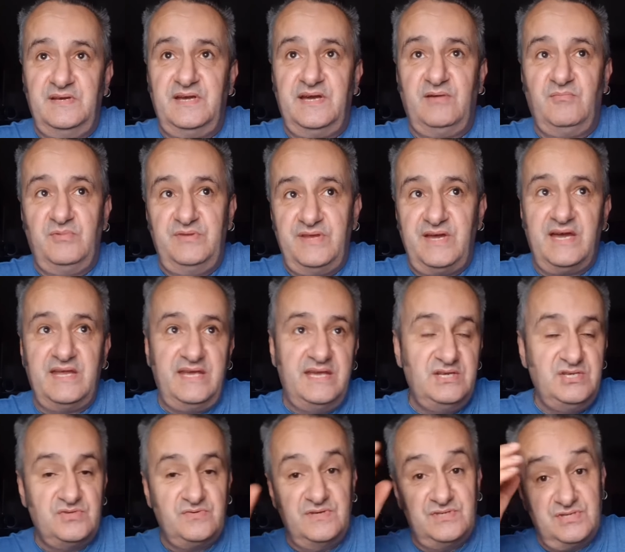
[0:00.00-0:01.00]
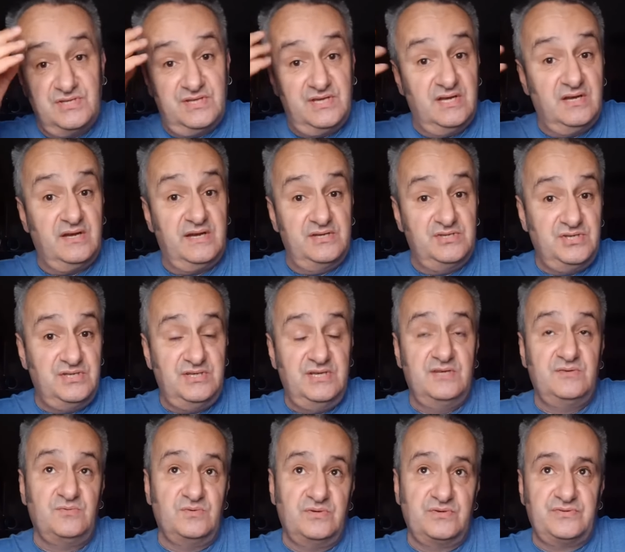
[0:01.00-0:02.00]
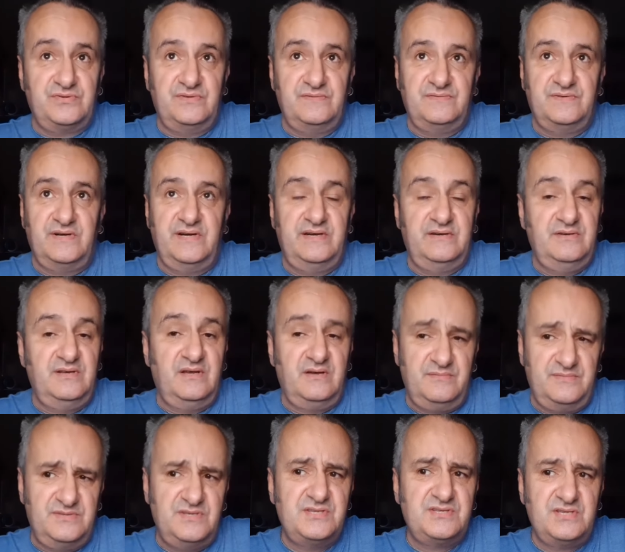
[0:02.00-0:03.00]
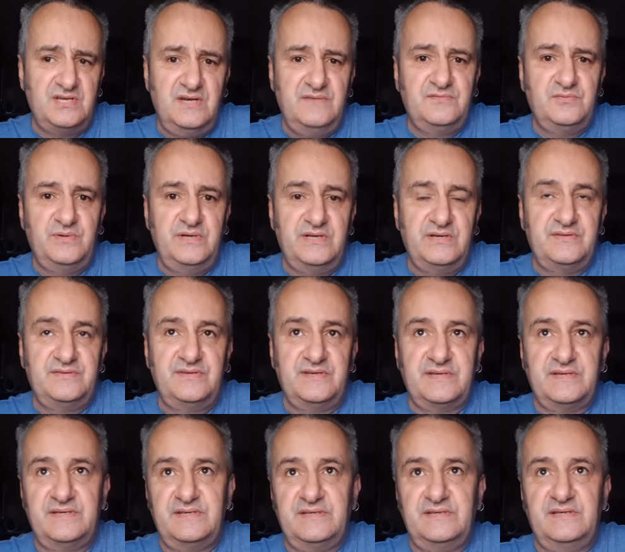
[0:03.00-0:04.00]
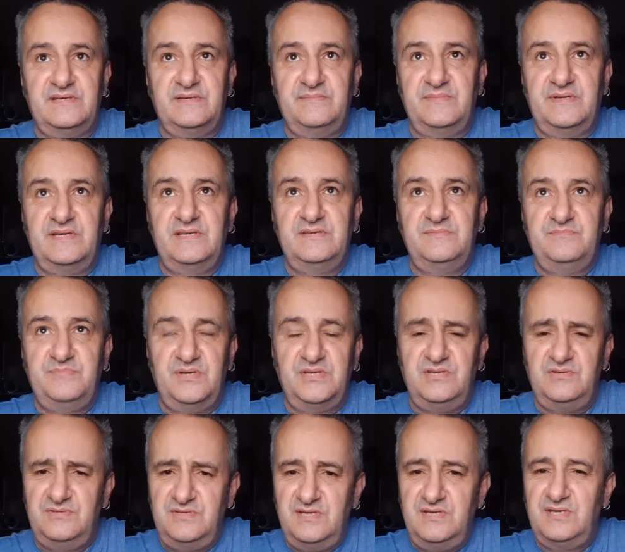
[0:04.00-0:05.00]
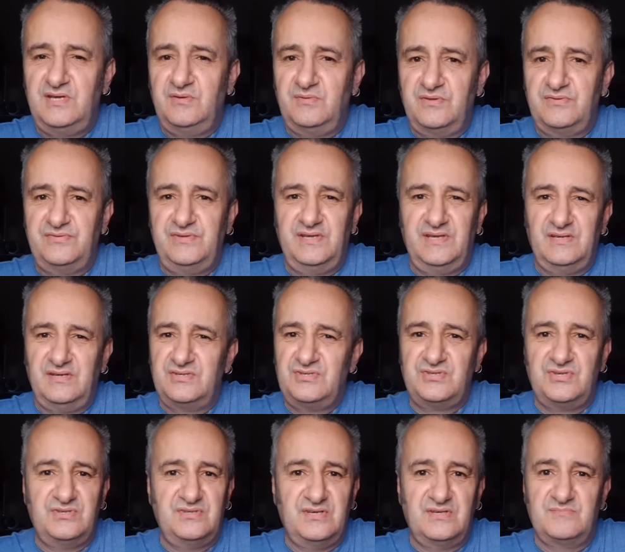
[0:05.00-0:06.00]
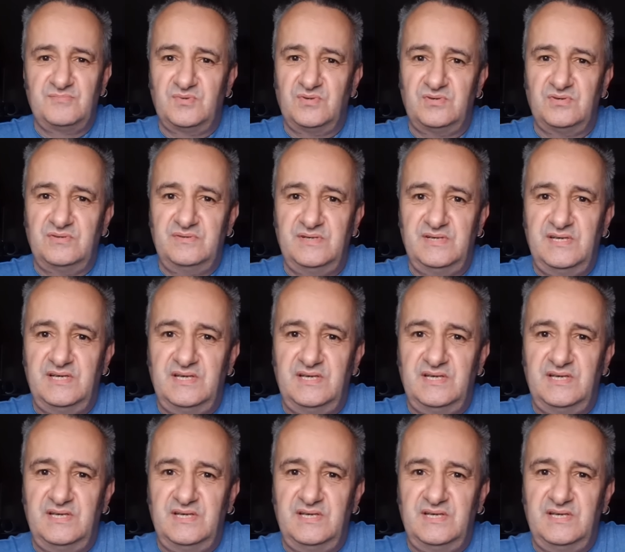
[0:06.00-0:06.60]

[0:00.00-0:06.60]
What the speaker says: And with that injury to the eye, she did walk through fire. I mean, a deserved win, I think. But Yudica will think I should have done more.